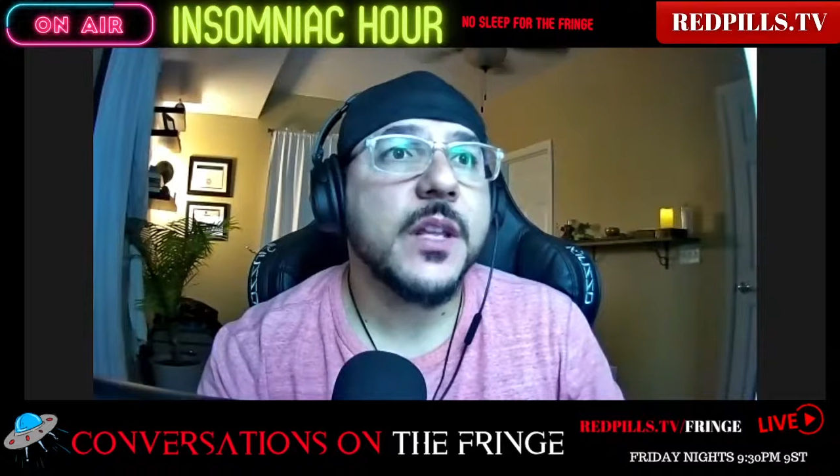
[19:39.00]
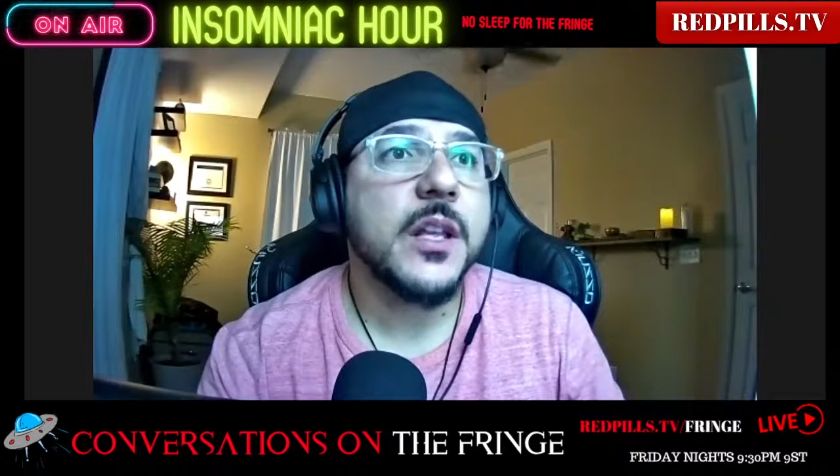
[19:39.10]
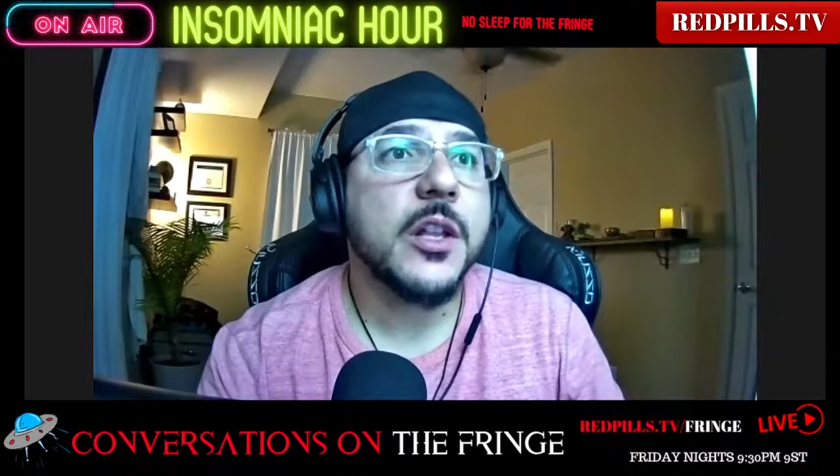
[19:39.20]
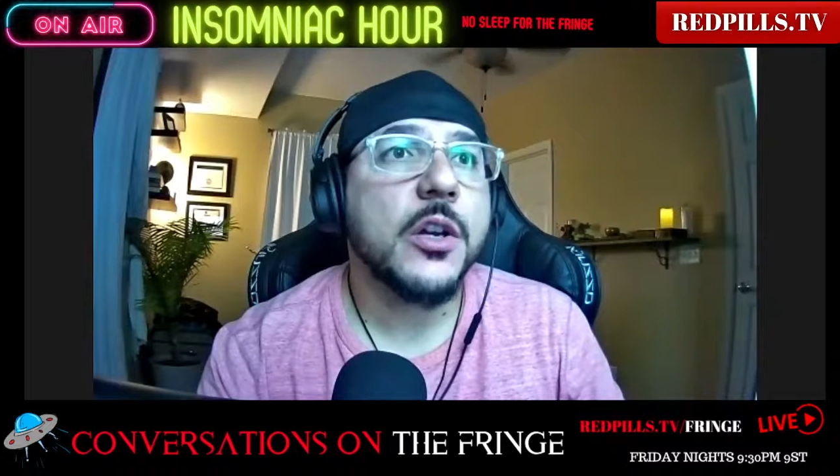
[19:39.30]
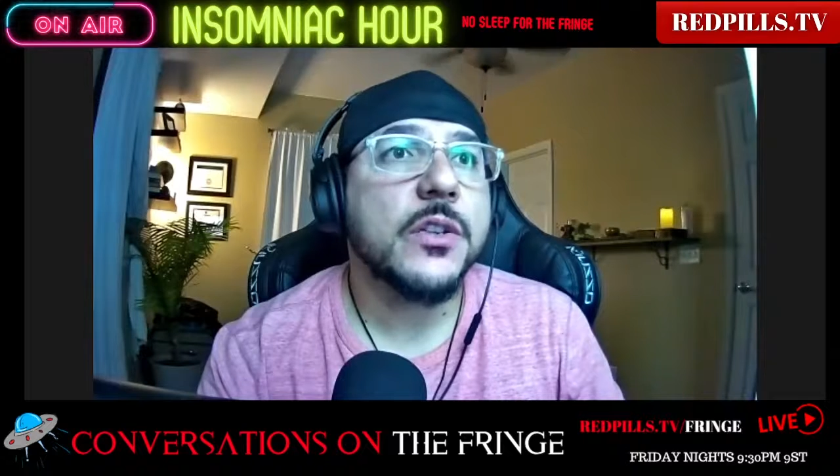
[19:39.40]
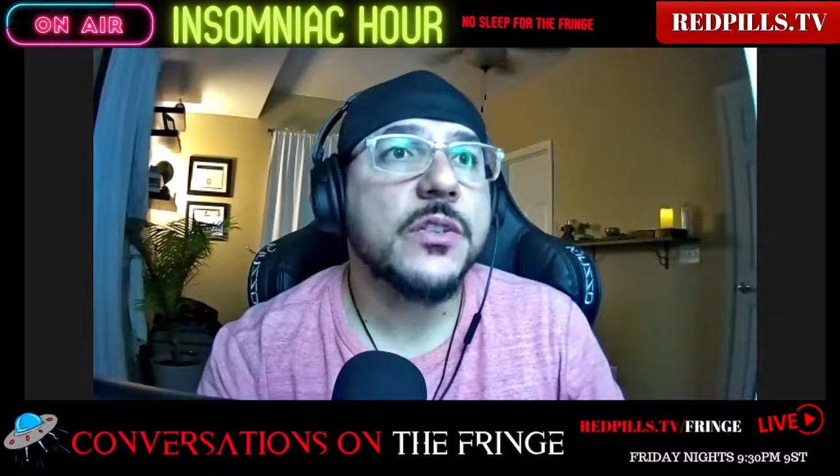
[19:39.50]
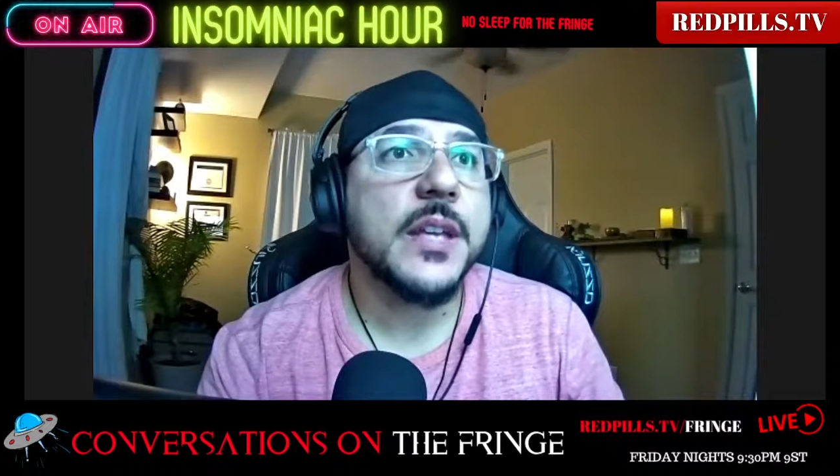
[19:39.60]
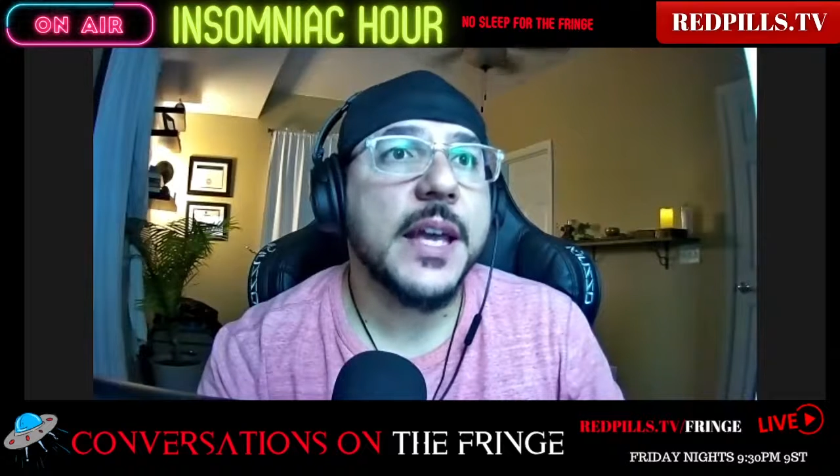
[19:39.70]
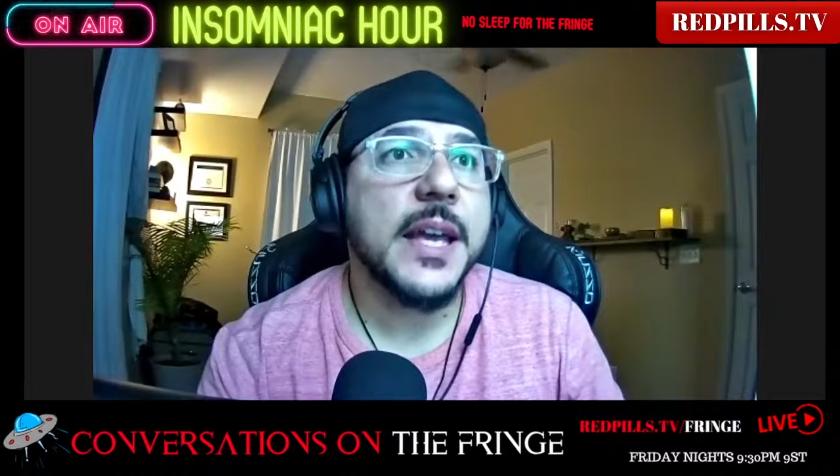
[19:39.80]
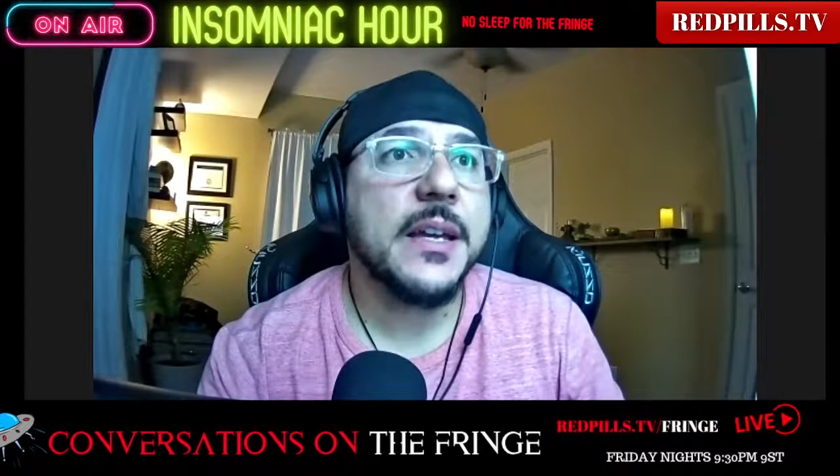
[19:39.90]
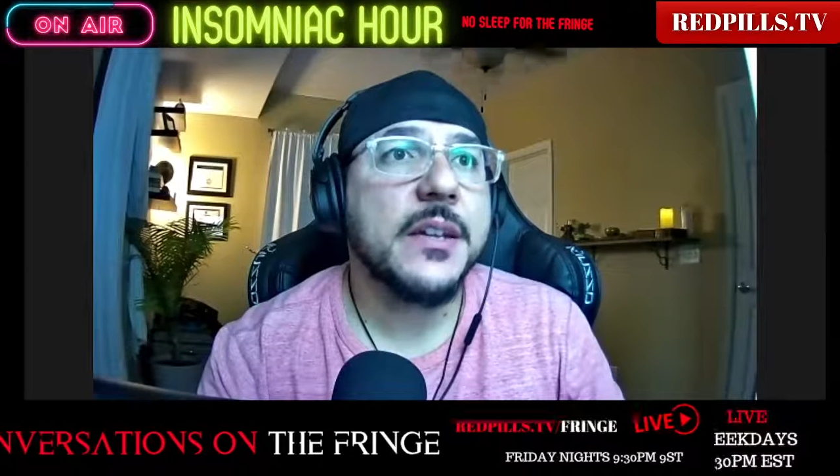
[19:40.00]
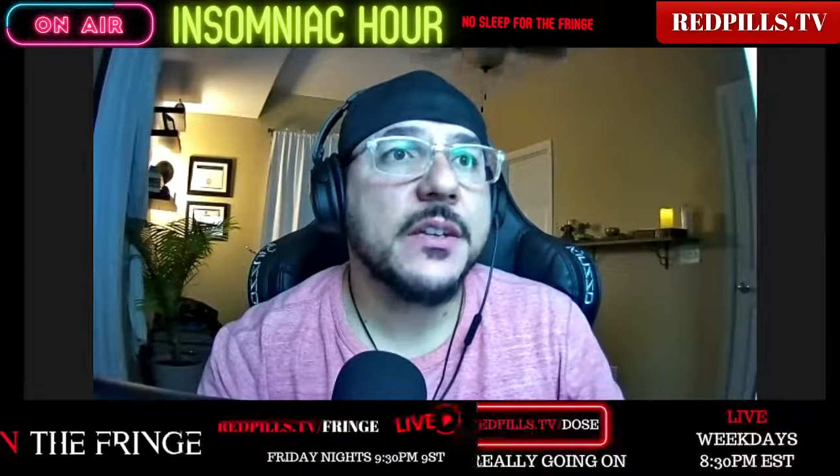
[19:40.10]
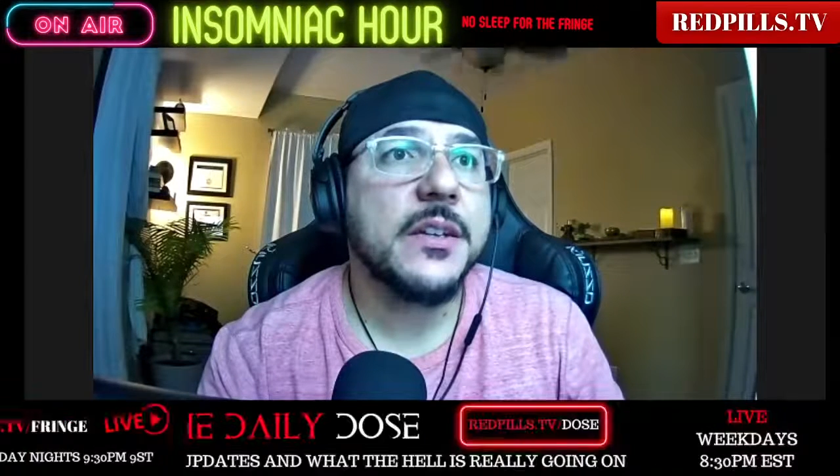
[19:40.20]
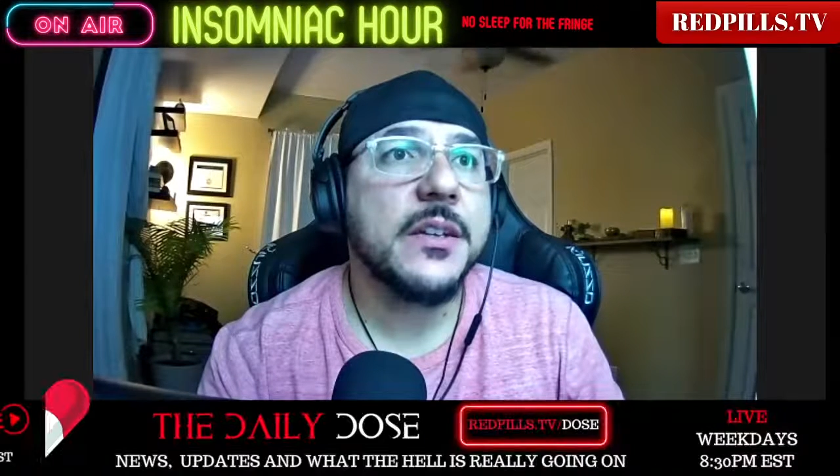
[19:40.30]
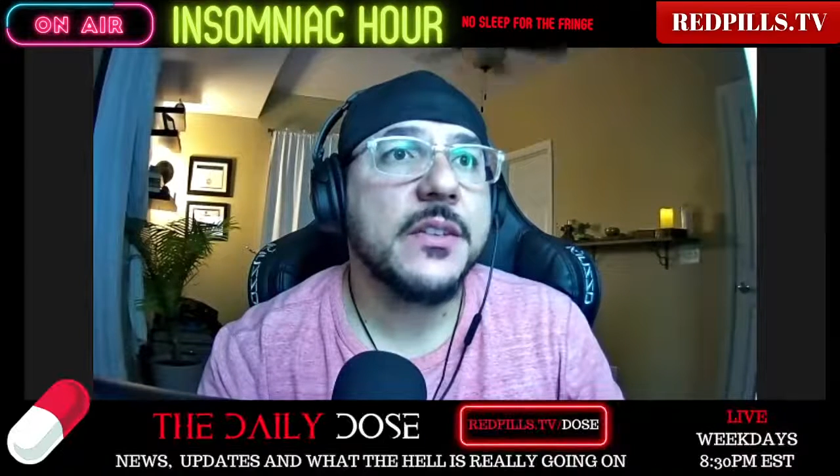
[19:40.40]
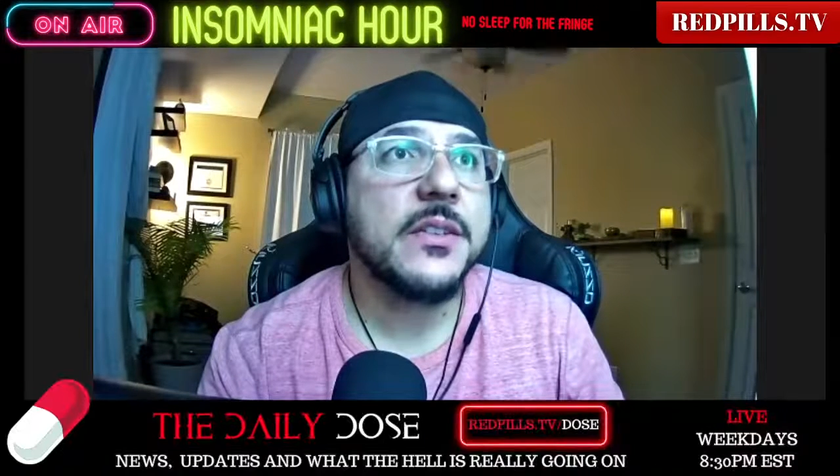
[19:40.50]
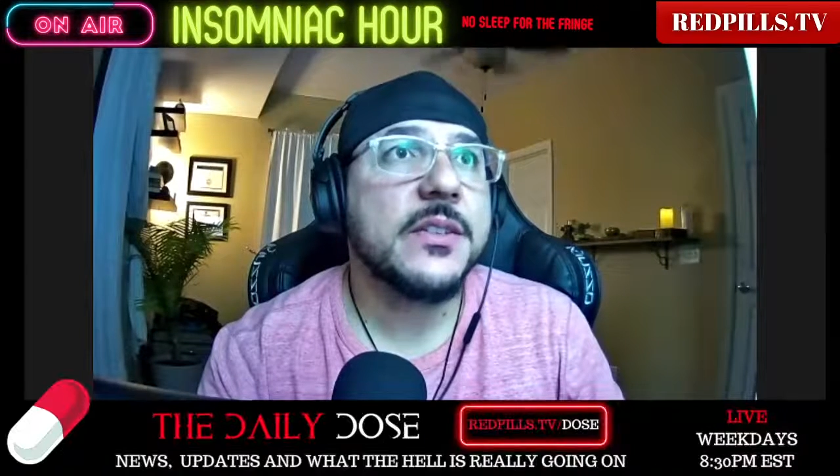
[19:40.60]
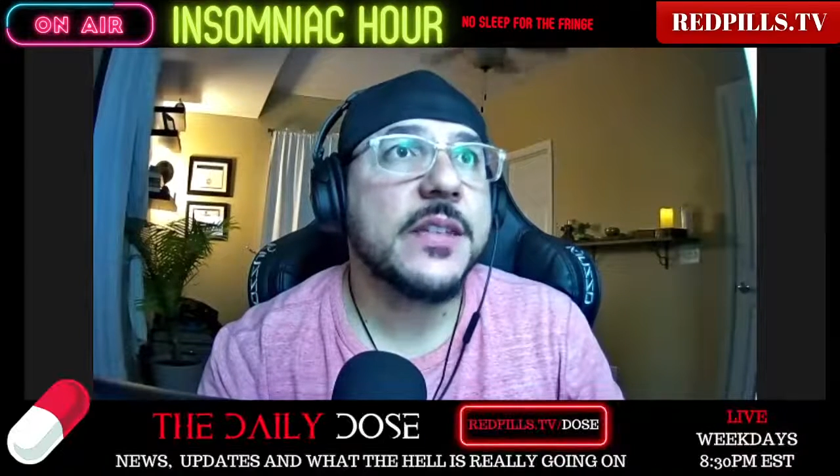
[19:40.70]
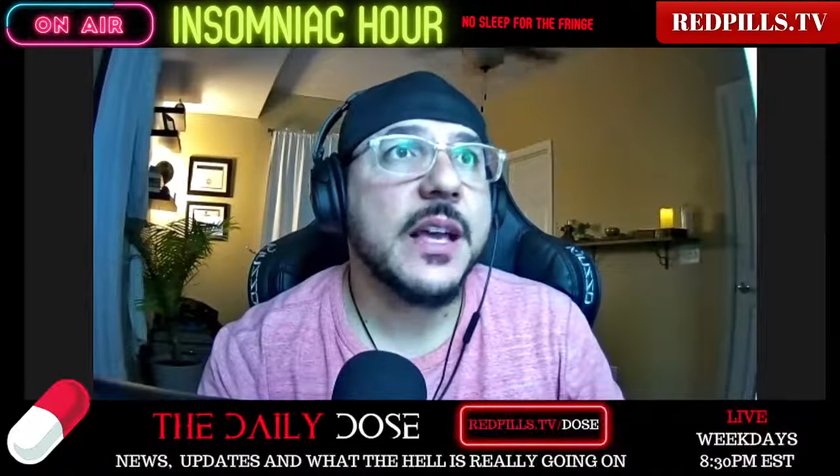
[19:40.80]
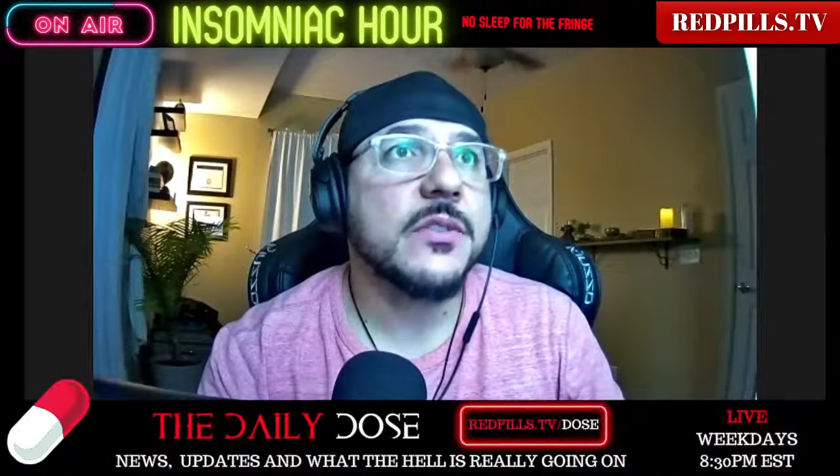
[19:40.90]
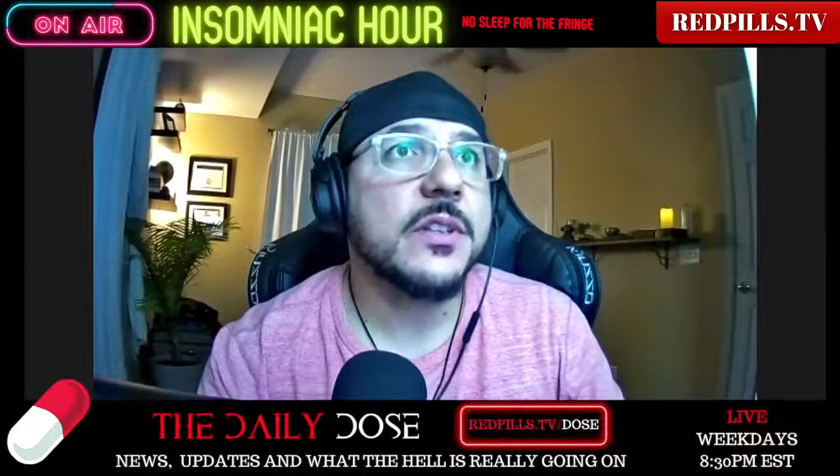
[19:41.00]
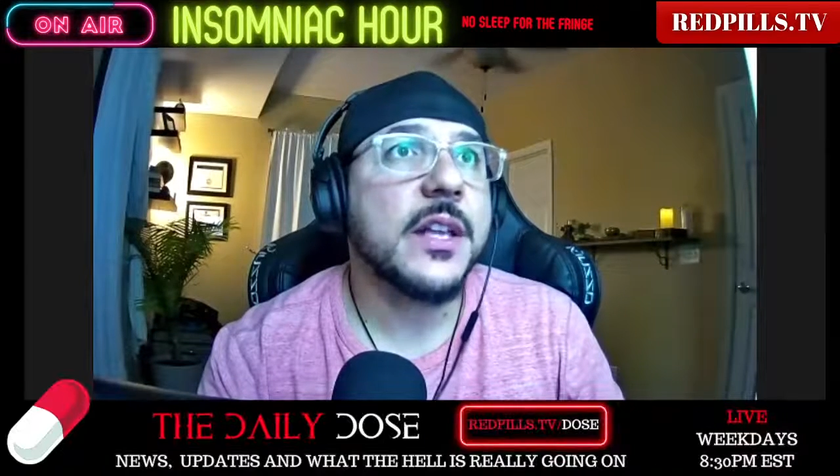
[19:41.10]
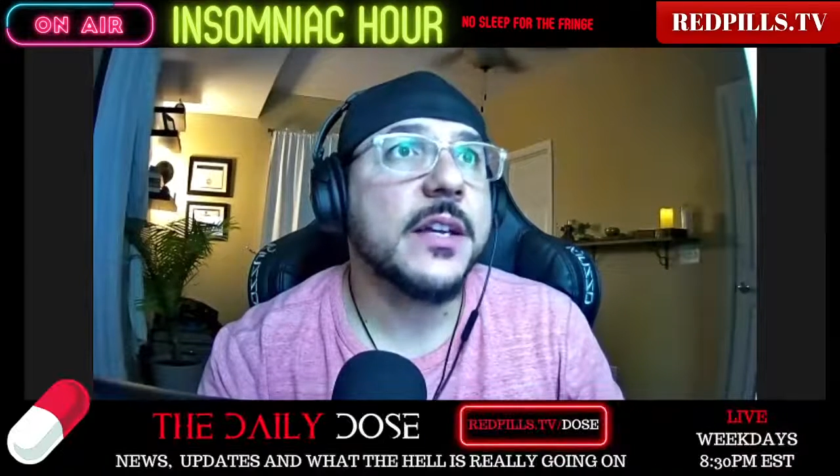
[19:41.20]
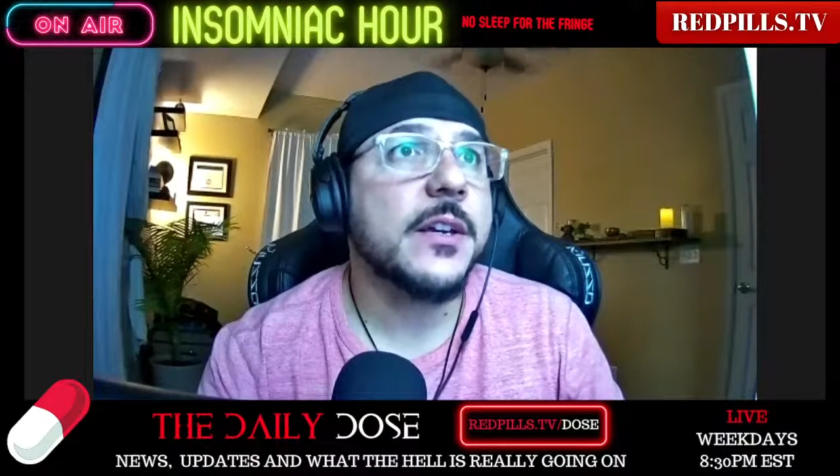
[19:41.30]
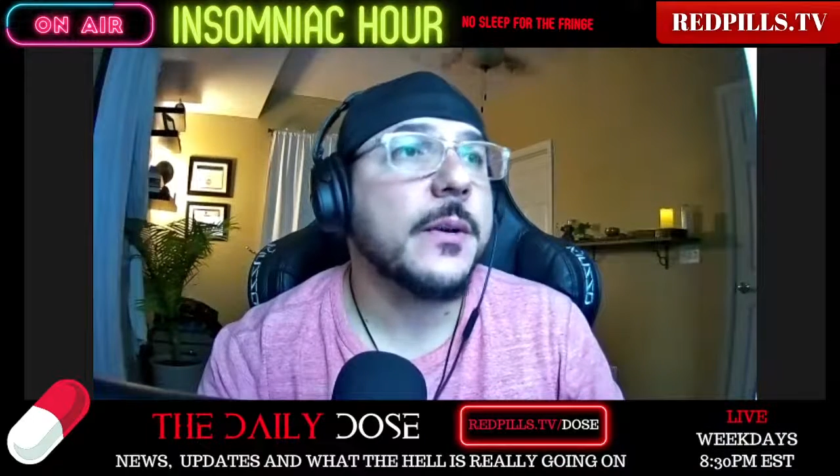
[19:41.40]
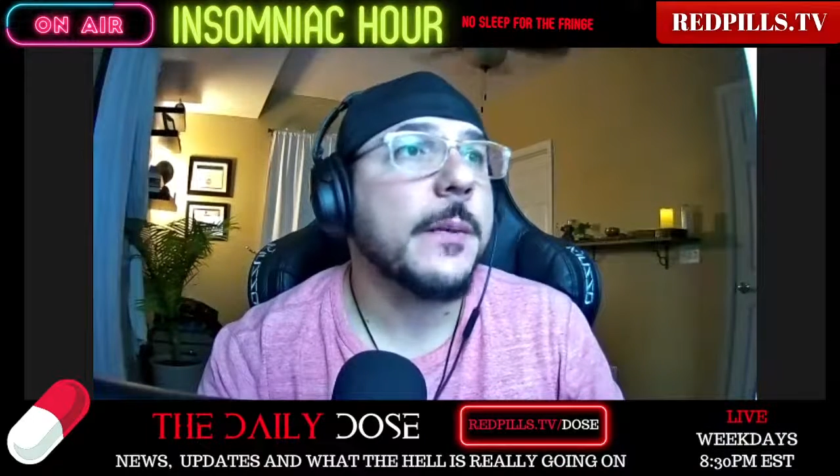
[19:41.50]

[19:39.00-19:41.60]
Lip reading: looks and sounds like.